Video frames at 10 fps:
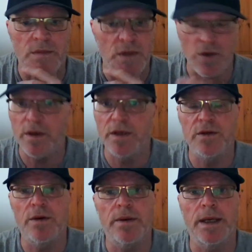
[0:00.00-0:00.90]
You can
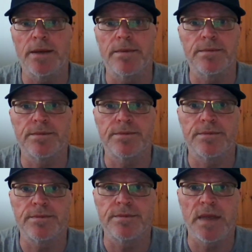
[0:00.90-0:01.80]
do it.
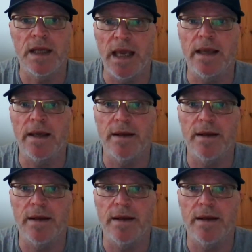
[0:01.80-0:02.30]
It can